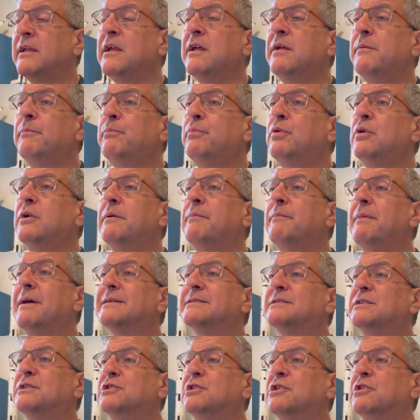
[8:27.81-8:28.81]
can put a
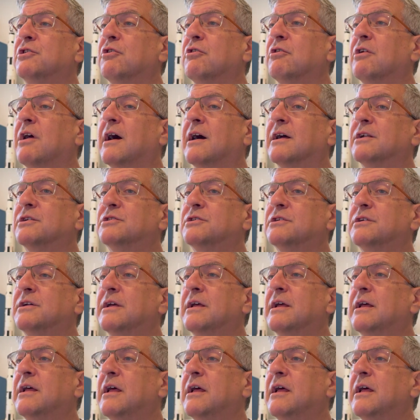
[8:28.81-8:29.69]
message in your notch.